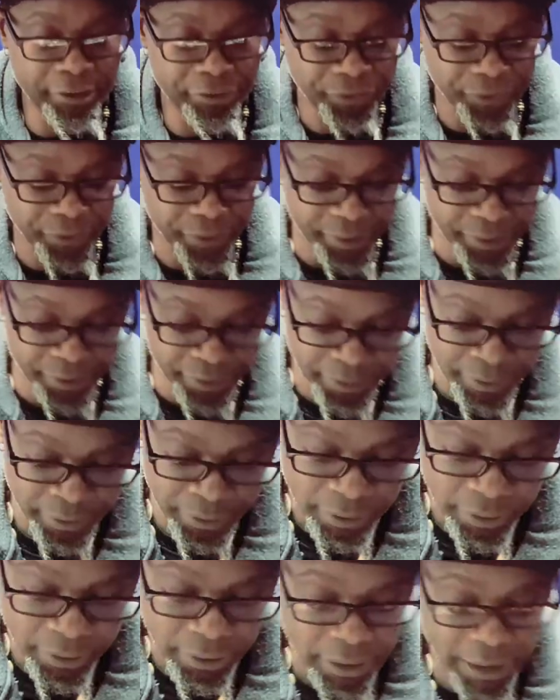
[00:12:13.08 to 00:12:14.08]
different,
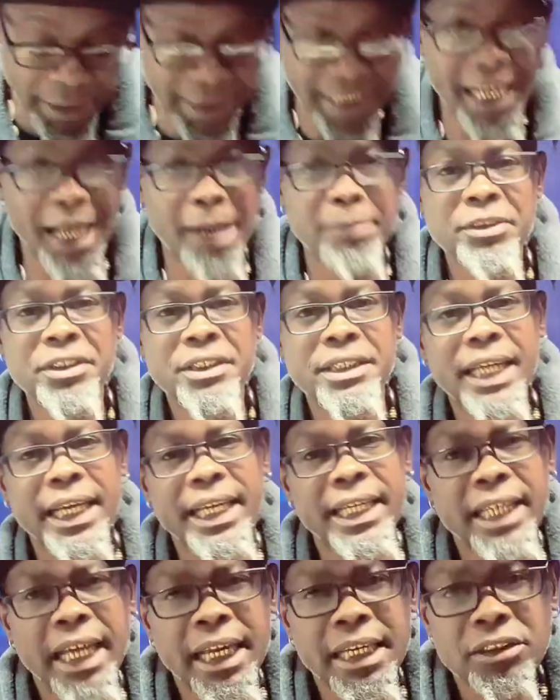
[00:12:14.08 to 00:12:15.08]
and now I'm just
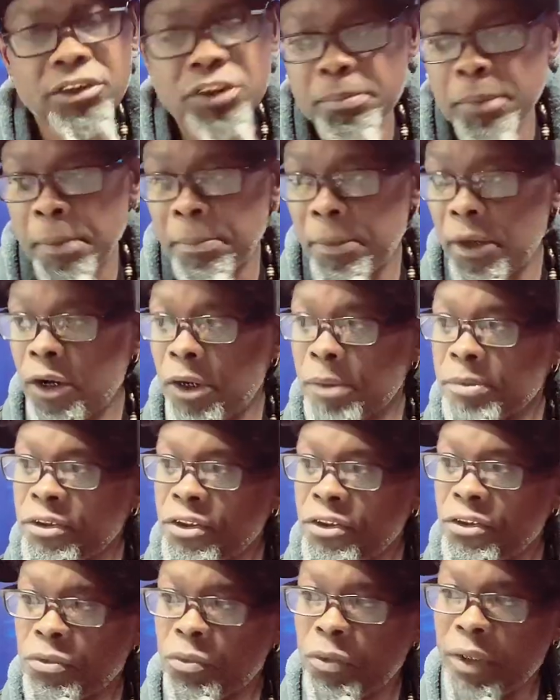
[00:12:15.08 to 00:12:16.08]
dedicated to my mom.
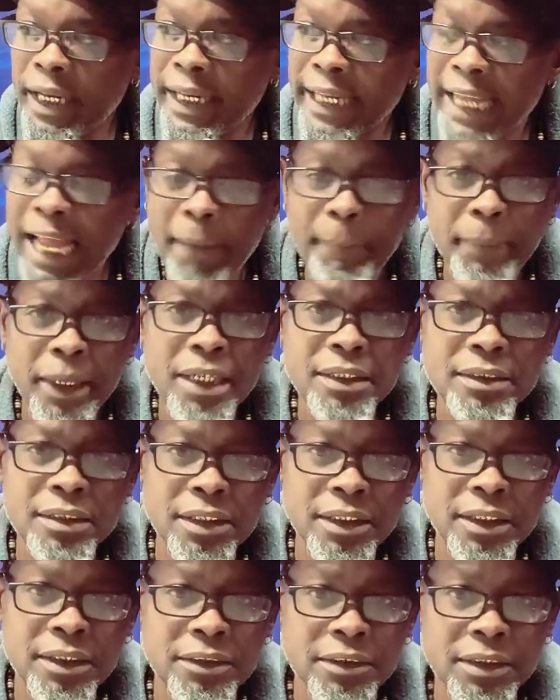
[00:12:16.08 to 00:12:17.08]
She's the one that got me
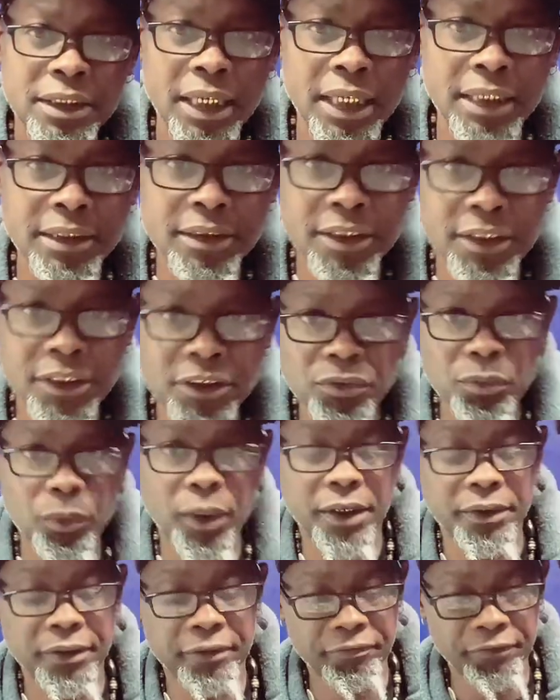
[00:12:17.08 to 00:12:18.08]
into this
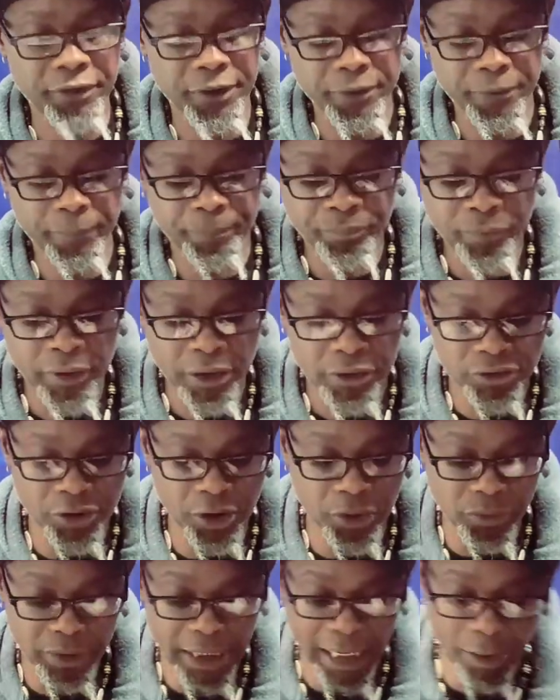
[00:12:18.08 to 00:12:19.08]
welding field.
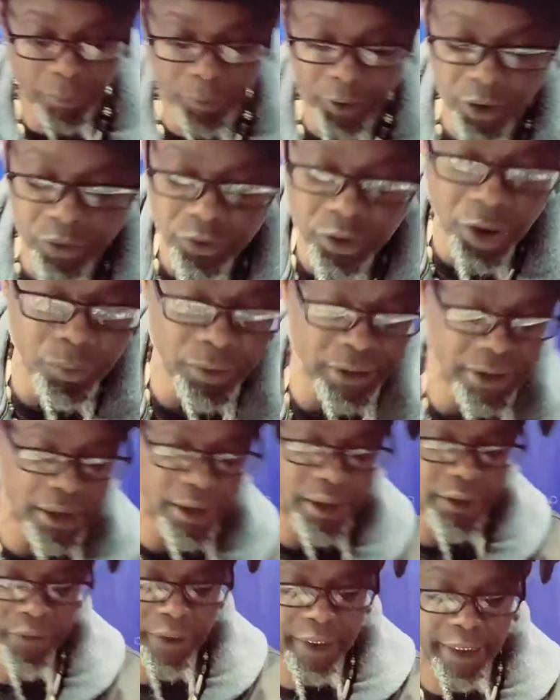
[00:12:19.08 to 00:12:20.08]
So now we're gonna go with
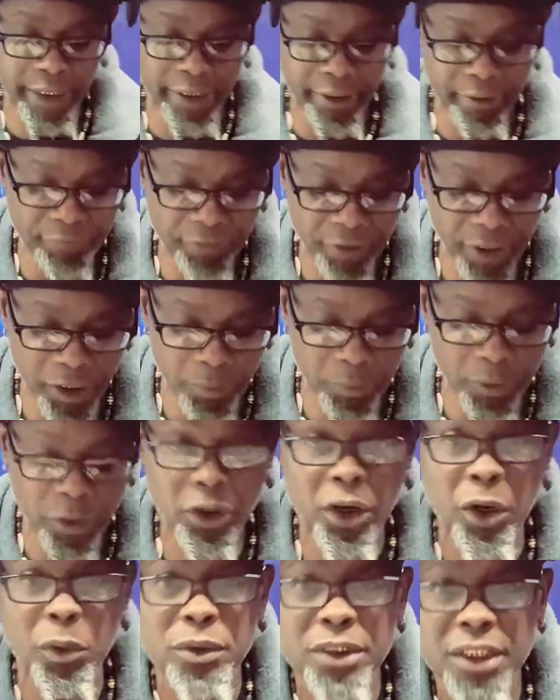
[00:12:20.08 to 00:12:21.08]
the other hand, fam. We're
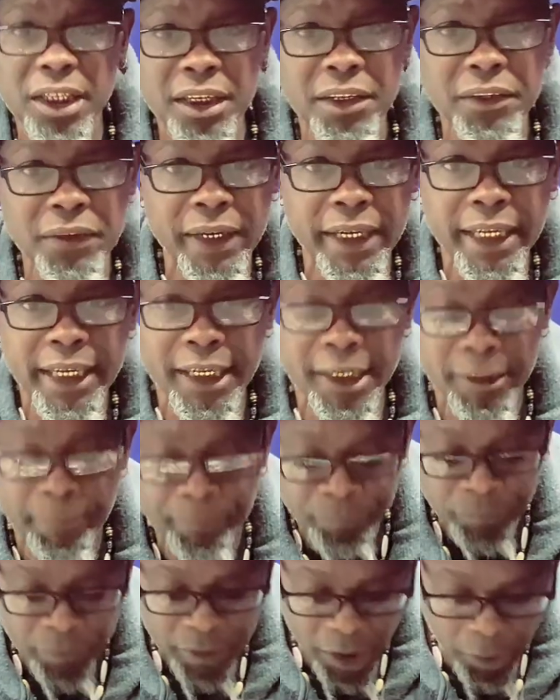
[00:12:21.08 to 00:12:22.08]
gonna go with the other
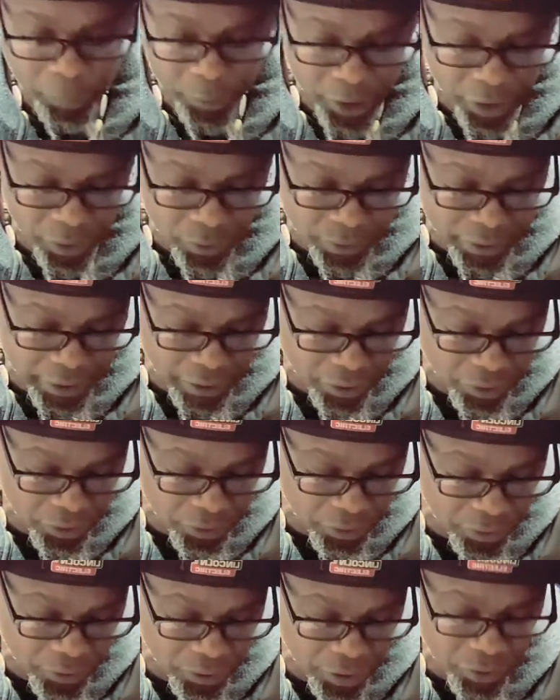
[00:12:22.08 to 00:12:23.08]
hand, and we're gonna
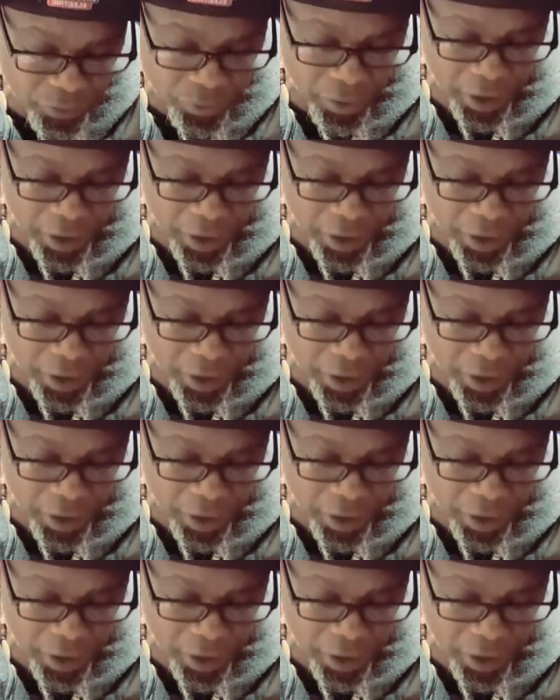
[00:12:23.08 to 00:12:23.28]
go